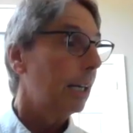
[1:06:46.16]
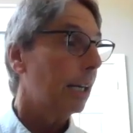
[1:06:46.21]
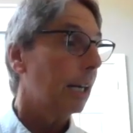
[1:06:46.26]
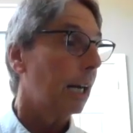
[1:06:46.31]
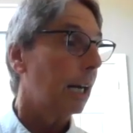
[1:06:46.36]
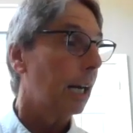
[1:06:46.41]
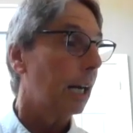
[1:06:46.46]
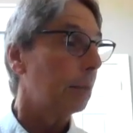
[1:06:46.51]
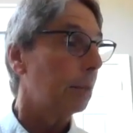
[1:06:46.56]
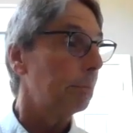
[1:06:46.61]

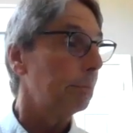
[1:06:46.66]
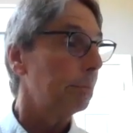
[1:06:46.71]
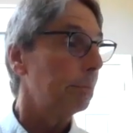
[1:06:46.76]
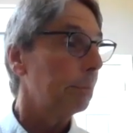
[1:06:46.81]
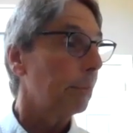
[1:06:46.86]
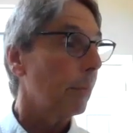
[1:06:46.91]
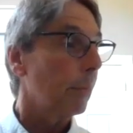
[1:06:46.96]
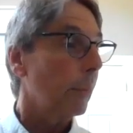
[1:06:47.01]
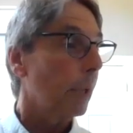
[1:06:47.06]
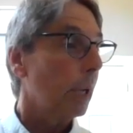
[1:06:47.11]

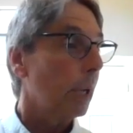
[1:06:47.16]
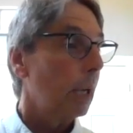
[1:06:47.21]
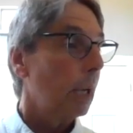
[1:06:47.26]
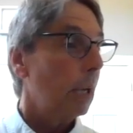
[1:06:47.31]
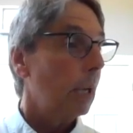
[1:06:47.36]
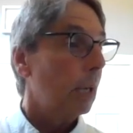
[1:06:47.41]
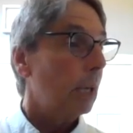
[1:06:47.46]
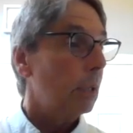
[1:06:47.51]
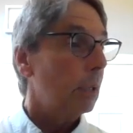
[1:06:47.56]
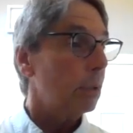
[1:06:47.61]

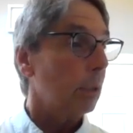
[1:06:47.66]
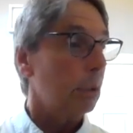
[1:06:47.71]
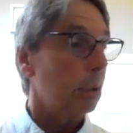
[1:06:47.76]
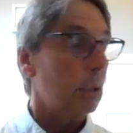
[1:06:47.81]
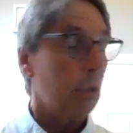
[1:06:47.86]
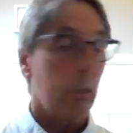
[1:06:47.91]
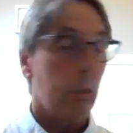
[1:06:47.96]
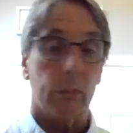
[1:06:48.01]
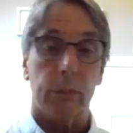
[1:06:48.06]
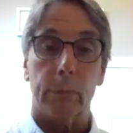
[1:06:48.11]
So
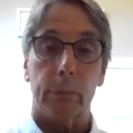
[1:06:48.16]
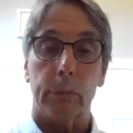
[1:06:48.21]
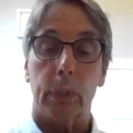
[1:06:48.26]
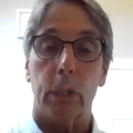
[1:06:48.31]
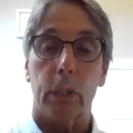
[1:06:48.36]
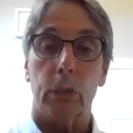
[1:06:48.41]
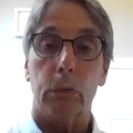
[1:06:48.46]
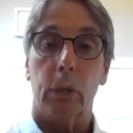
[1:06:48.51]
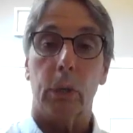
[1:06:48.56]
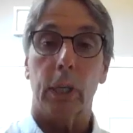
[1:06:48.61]
it's November
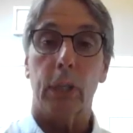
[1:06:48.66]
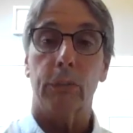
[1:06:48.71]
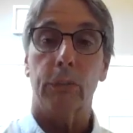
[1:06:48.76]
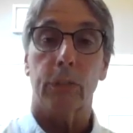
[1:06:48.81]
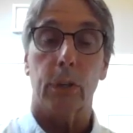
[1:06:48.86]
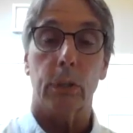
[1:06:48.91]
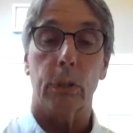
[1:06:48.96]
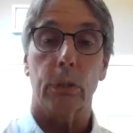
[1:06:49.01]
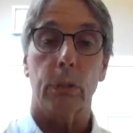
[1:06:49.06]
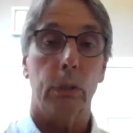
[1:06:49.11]
the
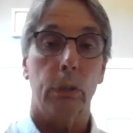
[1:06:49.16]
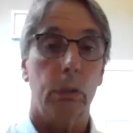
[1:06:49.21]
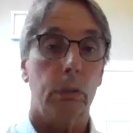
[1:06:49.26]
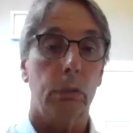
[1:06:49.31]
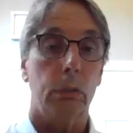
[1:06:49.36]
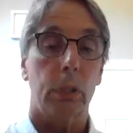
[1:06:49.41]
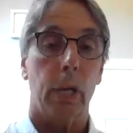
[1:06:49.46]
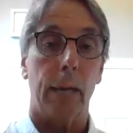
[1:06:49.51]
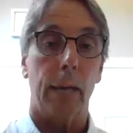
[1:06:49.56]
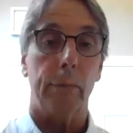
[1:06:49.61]
21st,
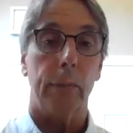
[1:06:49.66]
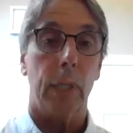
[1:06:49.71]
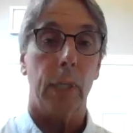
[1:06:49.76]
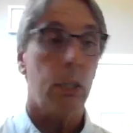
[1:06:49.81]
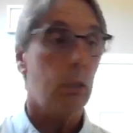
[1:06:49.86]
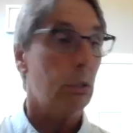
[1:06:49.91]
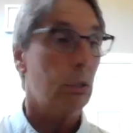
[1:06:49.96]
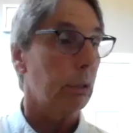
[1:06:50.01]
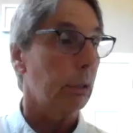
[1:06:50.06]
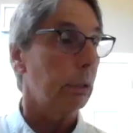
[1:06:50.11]
noontime
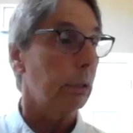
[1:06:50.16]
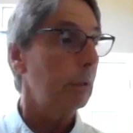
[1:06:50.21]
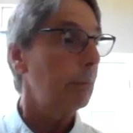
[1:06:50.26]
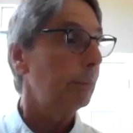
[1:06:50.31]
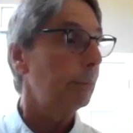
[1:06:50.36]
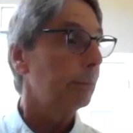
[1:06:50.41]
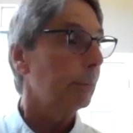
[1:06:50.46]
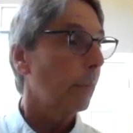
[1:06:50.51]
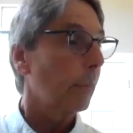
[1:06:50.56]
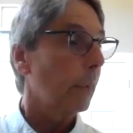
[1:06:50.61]

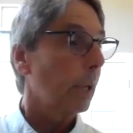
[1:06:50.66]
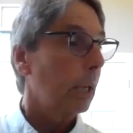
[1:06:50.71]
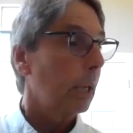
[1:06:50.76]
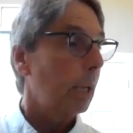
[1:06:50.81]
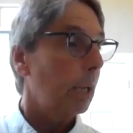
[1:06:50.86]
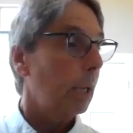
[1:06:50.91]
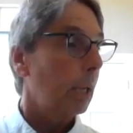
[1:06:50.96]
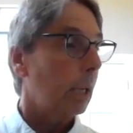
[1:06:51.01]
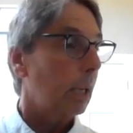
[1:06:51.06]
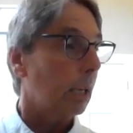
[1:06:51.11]
Eastern.
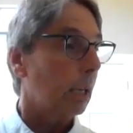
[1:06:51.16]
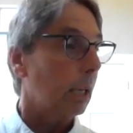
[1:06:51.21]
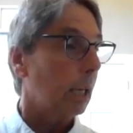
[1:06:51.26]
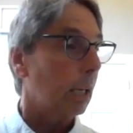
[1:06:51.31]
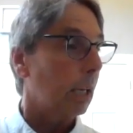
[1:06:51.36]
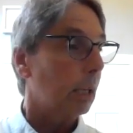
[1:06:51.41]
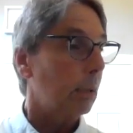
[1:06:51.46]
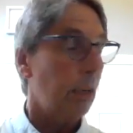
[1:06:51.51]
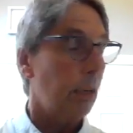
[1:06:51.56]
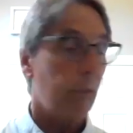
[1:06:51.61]

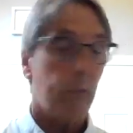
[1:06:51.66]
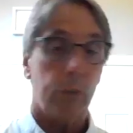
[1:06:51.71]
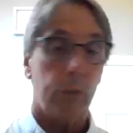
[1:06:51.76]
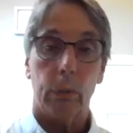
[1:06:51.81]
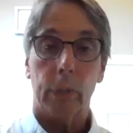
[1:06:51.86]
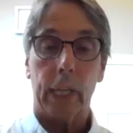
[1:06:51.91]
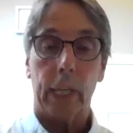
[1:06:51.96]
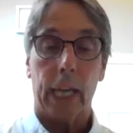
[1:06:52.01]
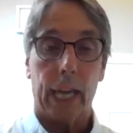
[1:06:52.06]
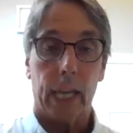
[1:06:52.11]
If
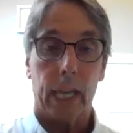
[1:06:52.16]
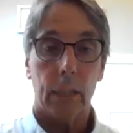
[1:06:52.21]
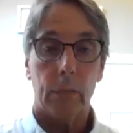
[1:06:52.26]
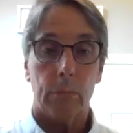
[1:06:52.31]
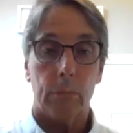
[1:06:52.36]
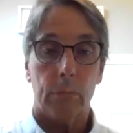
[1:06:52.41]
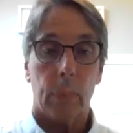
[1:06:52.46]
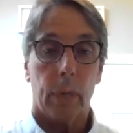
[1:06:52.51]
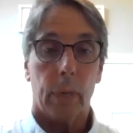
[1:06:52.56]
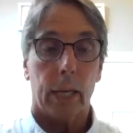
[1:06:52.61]
you
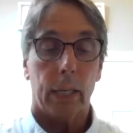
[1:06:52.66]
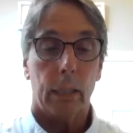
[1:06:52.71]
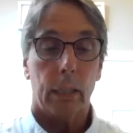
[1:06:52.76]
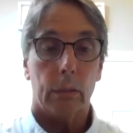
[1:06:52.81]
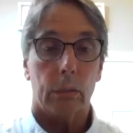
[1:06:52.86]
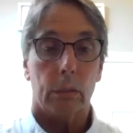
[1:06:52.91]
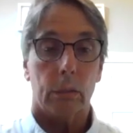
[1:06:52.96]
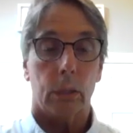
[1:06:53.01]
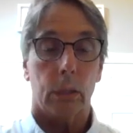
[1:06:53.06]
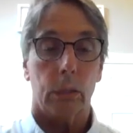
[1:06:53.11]
can,
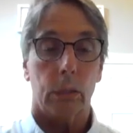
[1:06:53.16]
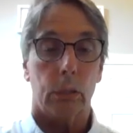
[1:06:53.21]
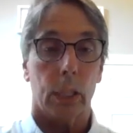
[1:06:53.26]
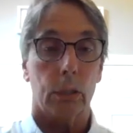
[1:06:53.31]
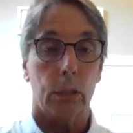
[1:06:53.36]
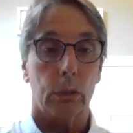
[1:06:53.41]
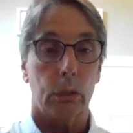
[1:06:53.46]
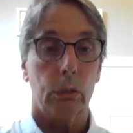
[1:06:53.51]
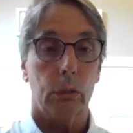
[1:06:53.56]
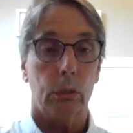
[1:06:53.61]
I
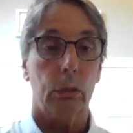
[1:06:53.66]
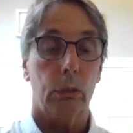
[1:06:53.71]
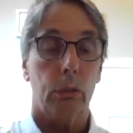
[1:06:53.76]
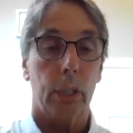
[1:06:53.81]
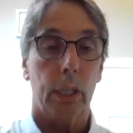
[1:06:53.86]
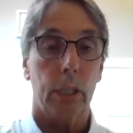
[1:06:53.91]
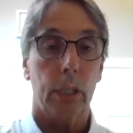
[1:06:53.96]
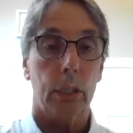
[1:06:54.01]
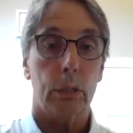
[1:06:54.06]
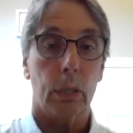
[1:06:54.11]
suggest you do
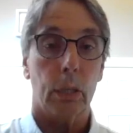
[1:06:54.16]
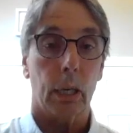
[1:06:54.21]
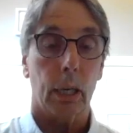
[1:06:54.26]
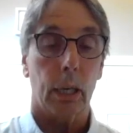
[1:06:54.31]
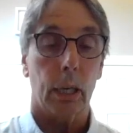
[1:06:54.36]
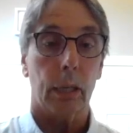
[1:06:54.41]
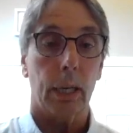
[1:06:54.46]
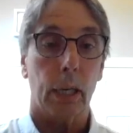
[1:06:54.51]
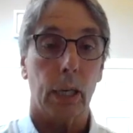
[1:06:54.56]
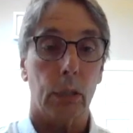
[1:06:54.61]
these
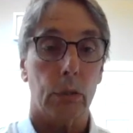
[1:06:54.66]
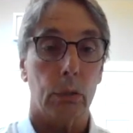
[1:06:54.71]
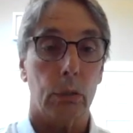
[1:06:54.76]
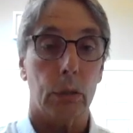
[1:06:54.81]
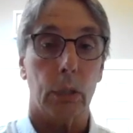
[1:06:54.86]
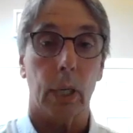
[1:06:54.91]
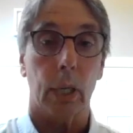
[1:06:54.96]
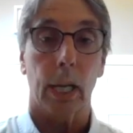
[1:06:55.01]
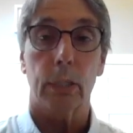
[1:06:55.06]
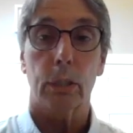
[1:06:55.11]

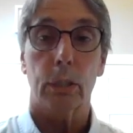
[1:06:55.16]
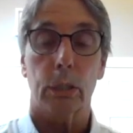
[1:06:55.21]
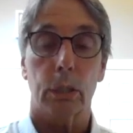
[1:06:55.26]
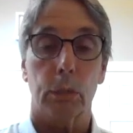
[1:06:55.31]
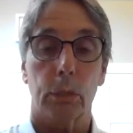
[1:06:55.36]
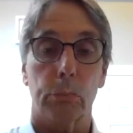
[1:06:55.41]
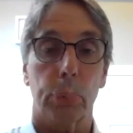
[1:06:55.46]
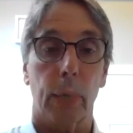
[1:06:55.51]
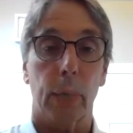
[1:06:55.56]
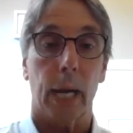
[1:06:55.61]
exercises
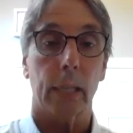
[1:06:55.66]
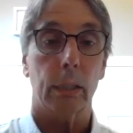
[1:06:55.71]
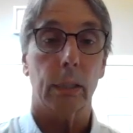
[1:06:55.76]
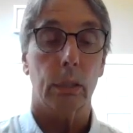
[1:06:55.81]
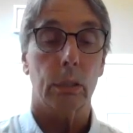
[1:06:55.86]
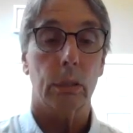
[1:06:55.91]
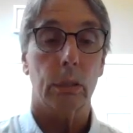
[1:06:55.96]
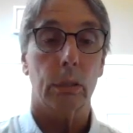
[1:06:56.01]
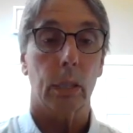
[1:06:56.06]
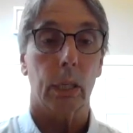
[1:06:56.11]
and
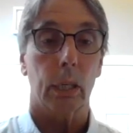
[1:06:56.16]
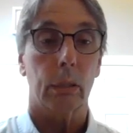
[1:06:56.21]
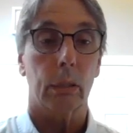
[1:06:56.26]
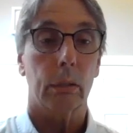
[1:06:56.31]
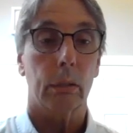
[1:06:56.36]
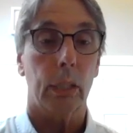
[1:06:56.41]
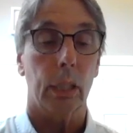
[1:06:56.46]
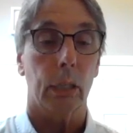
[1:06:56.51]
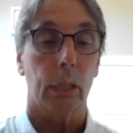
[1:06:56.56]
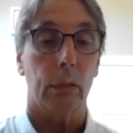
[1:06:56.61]
practice,
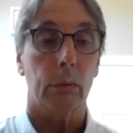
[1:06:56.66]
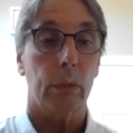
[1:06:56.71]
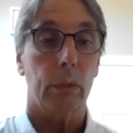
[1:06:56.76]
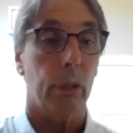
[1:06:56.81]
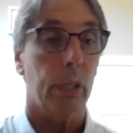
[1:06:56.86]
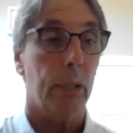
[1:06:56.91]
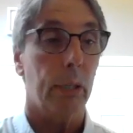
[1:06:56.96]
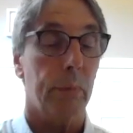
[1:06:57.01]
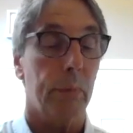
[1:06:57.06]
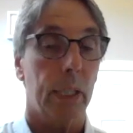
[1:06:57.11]

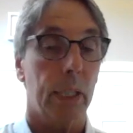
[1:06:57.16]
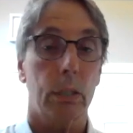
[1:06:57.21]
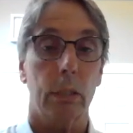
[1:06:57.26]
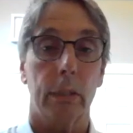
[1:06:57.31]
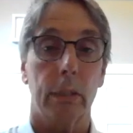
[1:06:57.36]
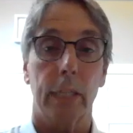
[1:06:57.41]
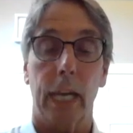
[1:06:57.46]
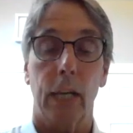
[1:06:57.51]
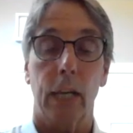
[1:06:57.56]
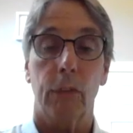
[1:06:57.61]
30 minutes
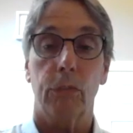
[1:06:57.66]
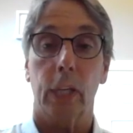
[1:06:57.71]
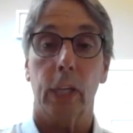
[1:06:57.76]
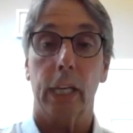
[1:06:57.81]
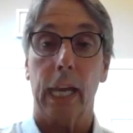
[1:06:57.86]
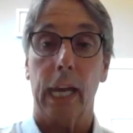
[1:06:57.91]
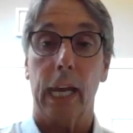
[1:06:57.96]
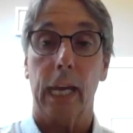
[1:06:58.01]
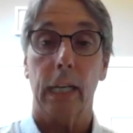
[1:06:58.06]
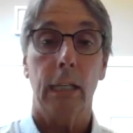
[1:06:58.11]
a day if you
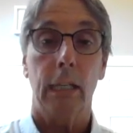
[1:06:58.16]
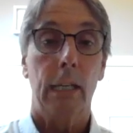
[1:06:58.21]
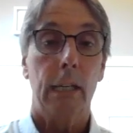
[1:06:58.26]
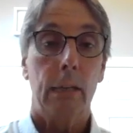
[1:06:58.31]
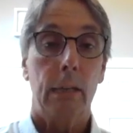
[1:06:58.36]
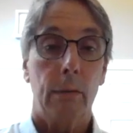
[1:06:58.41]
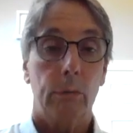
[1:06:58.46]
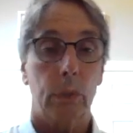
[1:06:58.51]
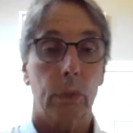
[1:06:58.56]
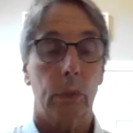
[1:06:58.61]
can.
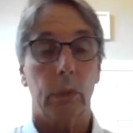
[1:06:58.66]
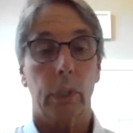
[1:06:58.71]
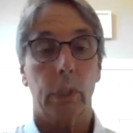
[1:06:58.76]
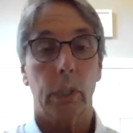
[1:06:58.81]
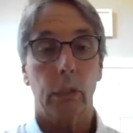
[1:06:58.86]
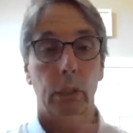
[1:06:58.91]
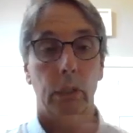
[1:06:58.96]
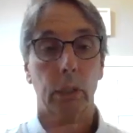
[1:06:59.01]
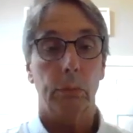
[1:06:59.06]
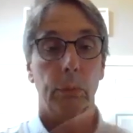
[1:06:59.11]
Do a
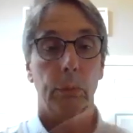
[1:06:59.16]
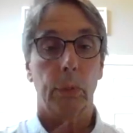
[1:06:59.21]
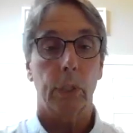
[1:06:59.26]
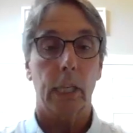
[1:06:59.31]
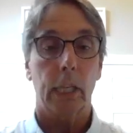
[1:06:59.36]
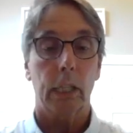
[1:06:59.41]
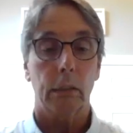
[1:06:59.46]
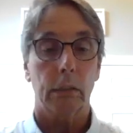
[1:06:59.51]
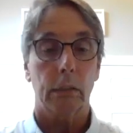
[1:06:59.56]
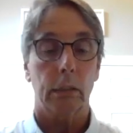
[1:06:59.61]
little in the
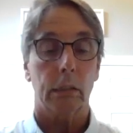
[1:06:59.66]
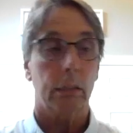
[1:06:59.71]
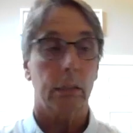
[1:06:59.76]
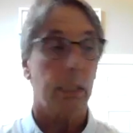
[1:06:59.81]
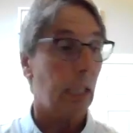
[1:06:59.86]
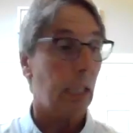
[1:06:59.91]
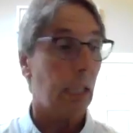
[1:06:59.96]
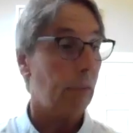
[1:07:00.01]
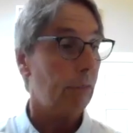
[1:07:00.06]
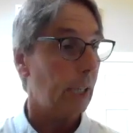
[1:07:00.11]
morning, a little in
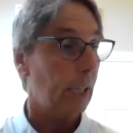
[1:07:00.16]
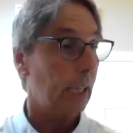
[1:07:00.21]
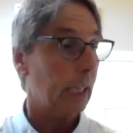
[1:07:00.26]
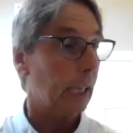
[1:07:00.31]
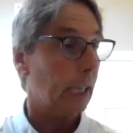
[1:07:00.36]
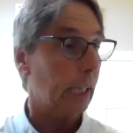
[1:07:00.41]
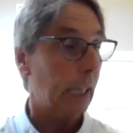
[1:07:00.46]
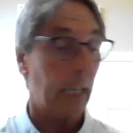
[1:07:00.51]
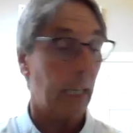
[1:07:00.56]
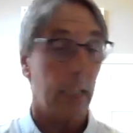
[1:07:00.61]
the evening.
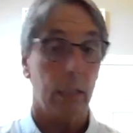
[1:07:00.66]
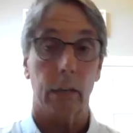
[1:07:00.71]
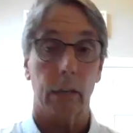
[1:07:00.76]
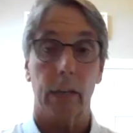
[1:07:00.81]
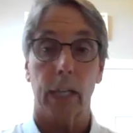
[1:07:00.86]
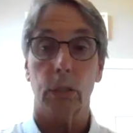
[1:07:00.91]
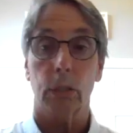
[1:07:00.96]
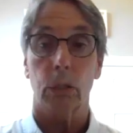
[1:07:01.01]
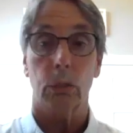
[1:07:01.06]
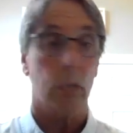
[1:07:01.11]
Again, they're
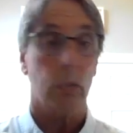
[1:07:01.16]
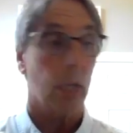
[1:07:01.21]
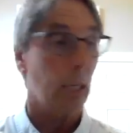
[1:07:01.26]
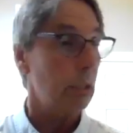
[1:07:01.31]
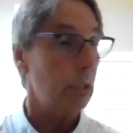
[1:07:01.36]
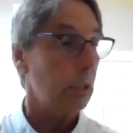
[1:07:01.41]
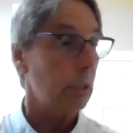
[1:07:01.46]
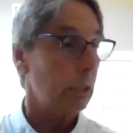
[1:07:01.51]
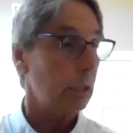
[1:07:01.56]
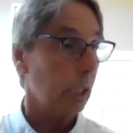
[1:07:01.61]

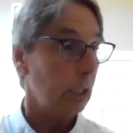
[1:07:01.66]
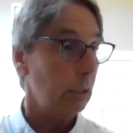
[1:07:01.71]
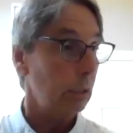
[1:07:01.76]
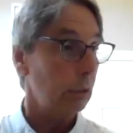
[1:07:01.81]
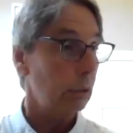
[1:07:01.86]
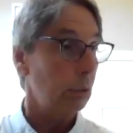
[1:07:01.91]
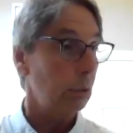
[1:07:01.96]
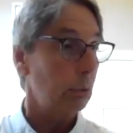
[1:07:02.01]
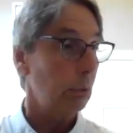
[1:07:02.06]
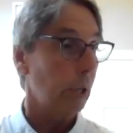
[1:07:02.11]
exercises you can
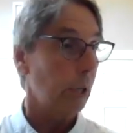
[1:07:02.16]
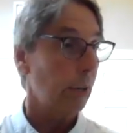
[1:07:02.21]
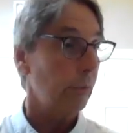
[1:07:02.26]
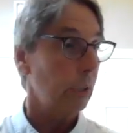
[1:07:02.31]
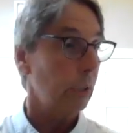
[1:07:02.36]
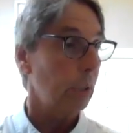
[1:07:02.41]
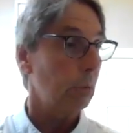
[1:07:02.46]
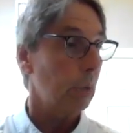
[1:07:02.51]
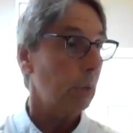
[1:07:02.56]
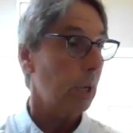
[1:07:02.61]
do wherever
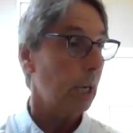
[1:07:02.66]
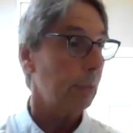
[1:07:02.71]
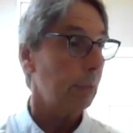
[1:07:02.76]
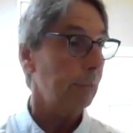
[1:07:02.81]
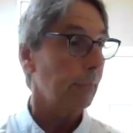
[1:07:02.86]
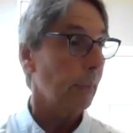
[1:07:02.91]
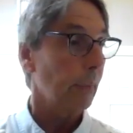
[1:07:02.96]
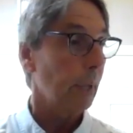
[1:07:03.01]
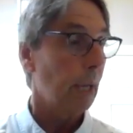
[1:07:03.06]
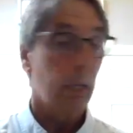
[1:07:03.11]
you want.